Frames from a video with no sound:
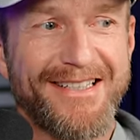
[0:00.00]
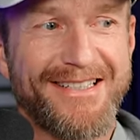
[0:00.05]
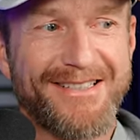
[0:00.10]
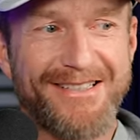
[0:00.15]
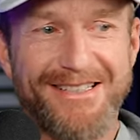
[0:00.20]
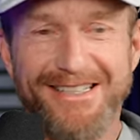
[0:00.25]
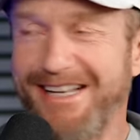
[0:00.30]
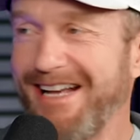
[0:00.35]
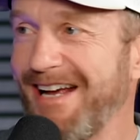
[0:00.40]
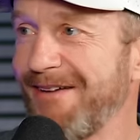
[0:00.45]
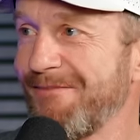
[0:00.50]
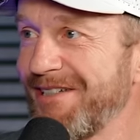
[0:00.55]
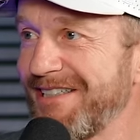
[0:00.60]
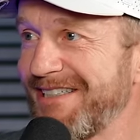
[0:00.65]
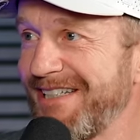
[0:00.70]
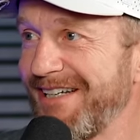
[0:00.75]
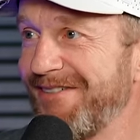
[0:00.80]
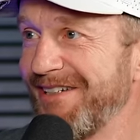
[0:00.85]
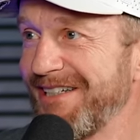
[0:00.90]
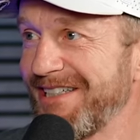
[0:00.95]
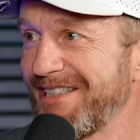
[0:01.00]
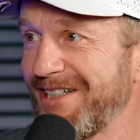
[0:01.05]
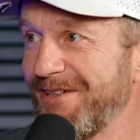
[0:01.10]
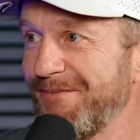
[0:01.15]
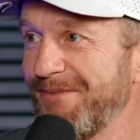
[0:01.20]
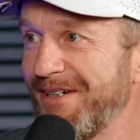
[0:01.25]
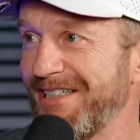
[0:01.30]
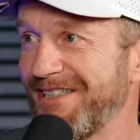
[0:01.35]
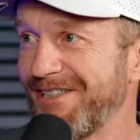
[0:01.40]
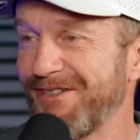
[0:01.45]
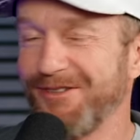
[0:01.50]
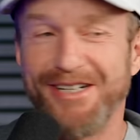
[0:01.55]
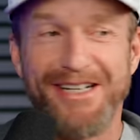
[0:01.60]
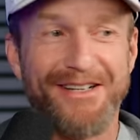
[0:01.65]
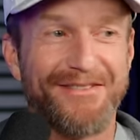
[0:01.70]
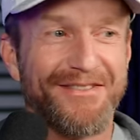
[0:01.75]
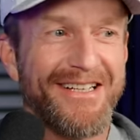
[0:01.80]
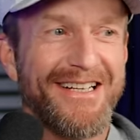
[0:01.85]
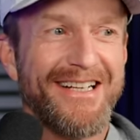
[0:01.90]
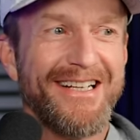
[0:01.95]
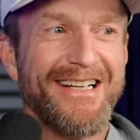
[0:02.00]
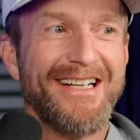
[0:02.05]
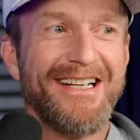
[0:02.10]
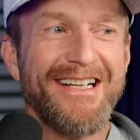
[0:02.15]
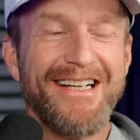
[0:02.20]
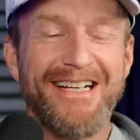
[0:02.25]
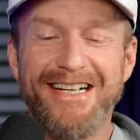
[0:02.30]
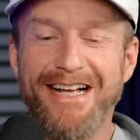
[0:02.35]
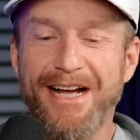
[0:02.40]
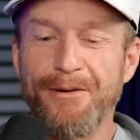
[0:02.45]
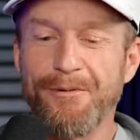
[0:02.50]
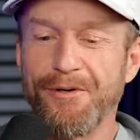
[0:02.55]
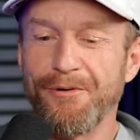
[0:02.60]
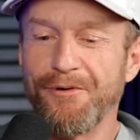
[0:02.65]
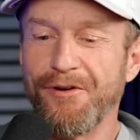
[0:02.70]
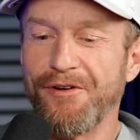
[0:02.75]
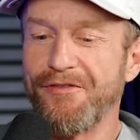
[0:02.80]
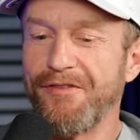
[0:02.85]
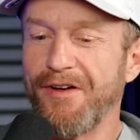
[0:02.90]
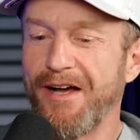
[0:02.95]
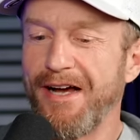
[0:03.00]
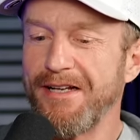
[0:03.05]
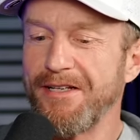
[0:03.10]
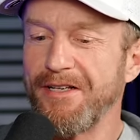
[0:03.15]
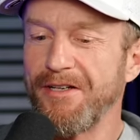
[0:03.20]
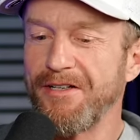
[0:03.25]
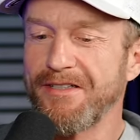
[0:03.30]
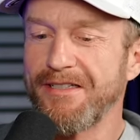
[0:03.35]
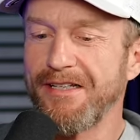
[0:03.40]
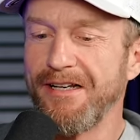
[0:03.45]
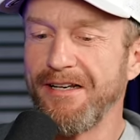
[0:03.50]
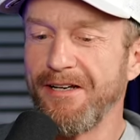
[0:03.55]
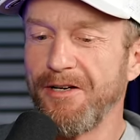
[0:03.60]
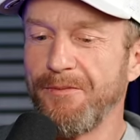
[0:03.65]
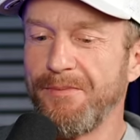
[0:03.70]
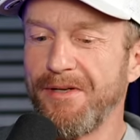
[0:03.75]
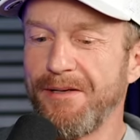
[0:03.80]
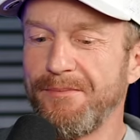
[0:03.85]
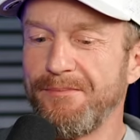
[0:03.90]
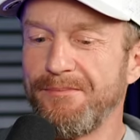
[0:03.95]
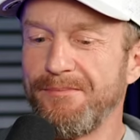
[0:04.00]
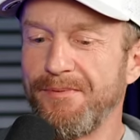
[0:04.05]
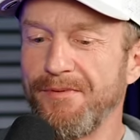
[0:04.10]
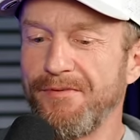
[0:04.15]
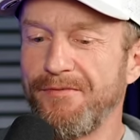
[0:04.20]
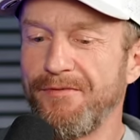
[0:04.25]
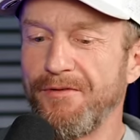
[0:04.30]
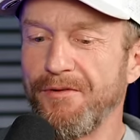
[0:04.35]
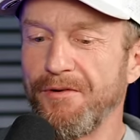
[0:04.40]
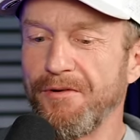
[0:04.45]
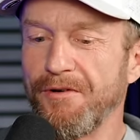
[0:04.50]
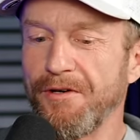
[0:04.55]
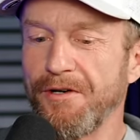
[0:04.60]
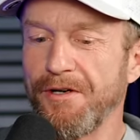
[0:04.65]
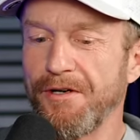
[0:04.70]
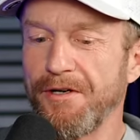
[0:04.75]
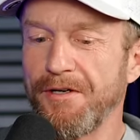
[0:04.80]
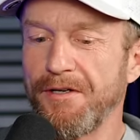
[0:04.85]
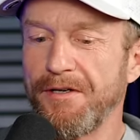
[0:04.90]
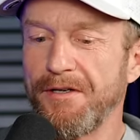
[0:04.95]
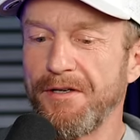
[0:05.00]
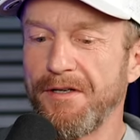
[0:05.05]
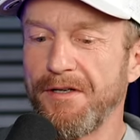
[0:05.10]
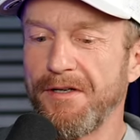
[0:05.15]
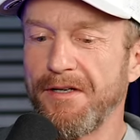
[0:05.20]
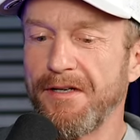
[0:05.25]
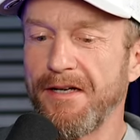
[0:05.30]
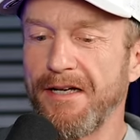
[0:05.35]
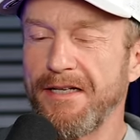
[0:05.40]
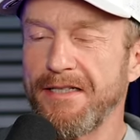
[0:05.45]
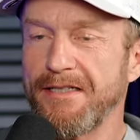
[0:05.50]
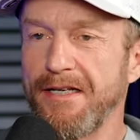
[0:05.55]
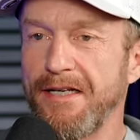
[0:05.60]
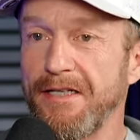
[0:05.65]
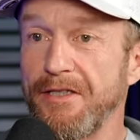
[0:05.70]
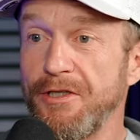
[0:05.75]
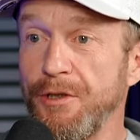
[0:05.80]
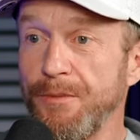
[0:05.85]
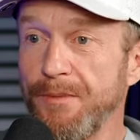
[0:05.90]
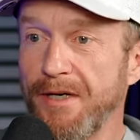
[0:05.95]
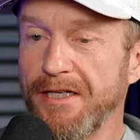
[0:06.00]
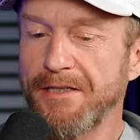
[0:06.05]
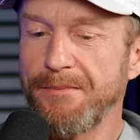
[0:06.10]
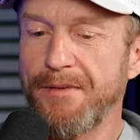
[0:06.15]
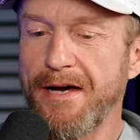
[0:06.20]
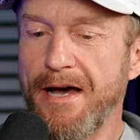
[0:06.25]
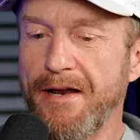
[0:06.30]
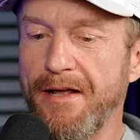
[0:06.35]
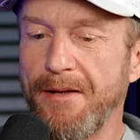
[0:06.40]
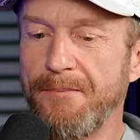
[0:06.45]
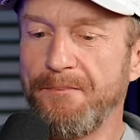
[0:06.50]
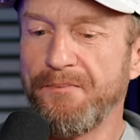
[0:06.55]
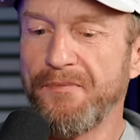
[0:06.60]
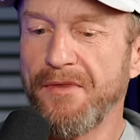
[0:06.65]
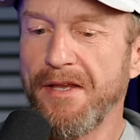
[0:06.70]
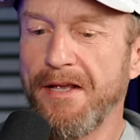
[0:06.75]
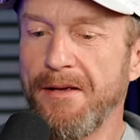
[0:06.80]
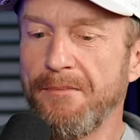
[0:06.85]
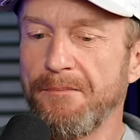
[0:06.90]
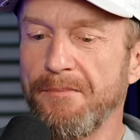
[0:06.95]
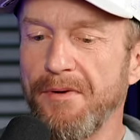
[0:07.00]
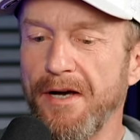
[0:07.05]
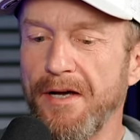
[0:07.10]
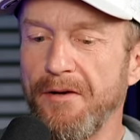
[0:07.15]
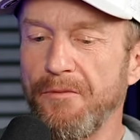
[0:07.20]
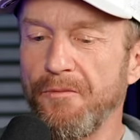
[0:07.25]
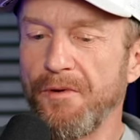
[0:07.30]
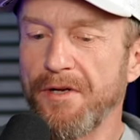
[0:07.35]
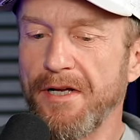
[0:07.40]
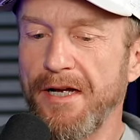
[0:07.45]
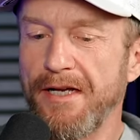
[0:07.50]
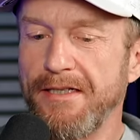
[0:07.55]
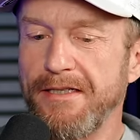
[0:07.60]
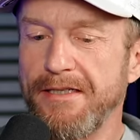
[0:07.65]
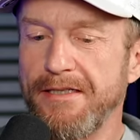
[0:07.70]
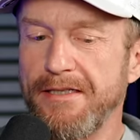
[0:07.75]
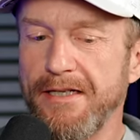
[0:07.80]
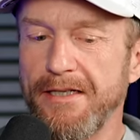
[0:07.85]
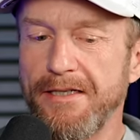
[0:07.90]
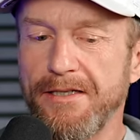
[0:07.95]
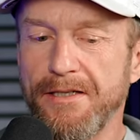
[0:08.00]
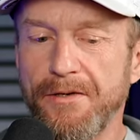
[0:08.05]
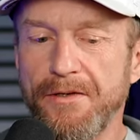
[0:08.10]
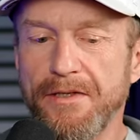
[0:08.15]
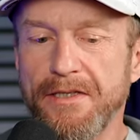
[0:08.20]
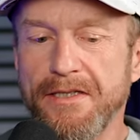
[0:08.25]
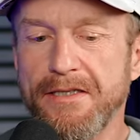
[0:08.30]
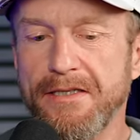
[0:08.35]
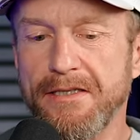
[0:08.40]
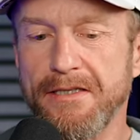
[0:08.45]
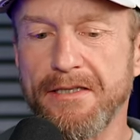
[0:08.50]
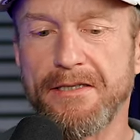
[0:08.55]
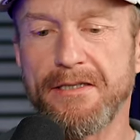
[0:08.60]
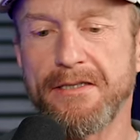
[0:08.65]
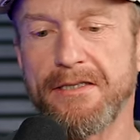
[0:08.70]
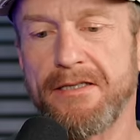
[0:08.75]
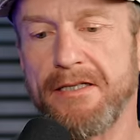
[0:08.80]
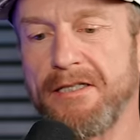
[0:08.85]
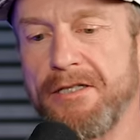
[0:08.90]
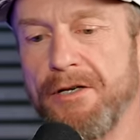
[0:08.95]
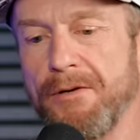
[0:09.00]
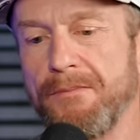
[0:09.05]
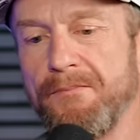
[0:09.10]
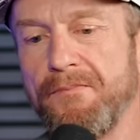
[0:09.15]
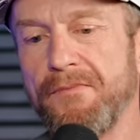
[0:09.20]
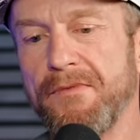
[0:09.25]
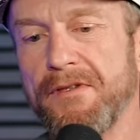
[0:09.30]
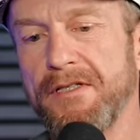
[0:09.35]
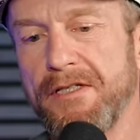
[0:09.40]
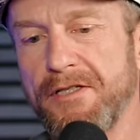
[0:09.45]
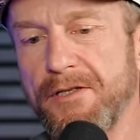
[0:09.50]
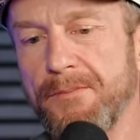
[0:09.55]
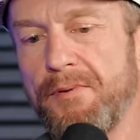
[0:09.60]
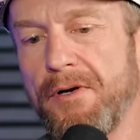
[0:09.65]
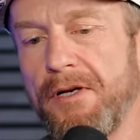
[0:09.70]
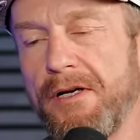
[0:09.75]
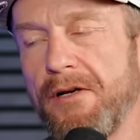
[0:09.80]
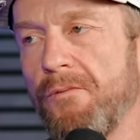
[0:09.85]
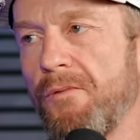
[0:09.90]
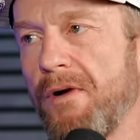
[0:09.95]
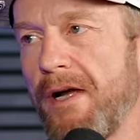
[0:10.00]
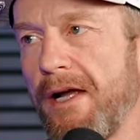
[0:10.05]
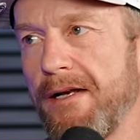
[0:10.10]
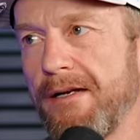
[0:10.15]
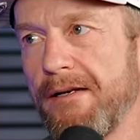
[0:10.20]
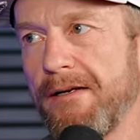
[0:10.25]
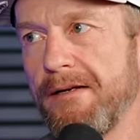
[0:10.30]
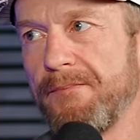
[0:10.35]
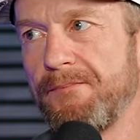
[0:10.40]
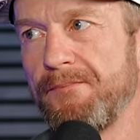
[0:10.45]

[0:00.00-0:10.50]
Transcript: this camera's giving us so much grief. I want to refine those a little bit before I say too much about it. But what I did notice is since you're since you're putting weight